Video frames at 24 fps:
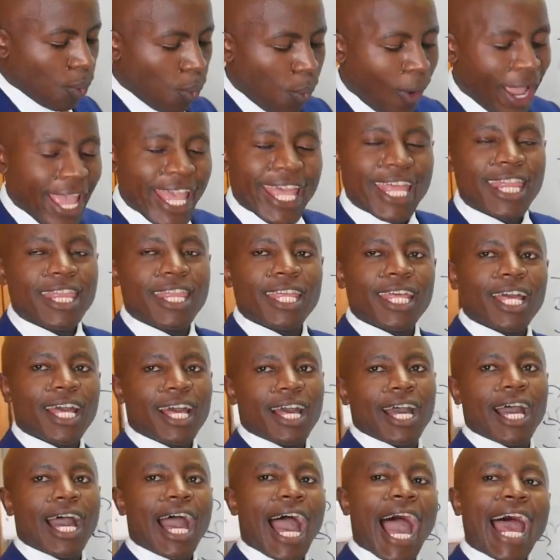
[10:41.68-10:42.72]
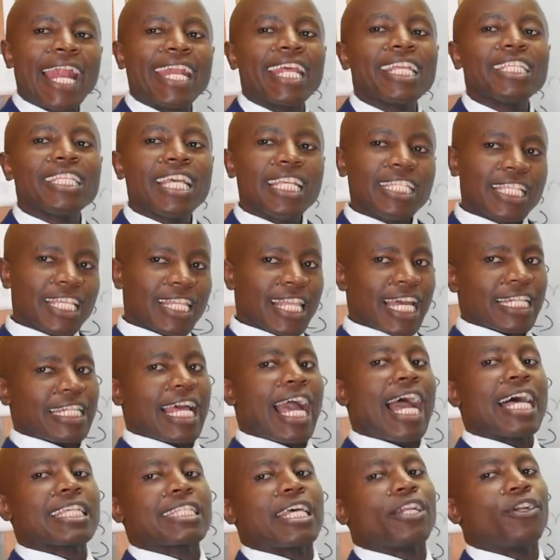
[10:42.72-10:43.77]
with an agency that
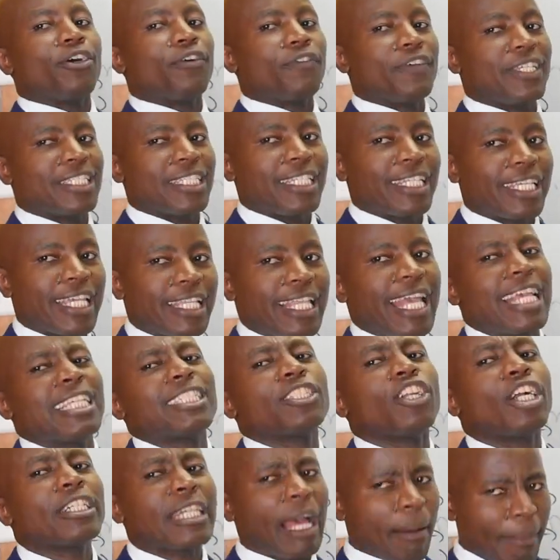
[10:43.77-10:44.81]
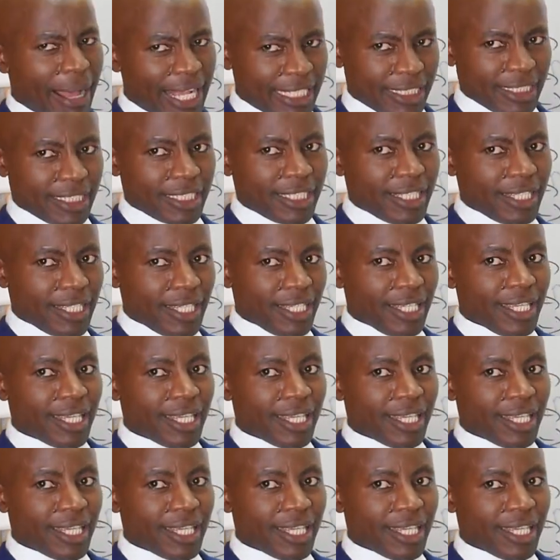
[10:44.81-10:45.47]
has an office in Kenya. It's not a must.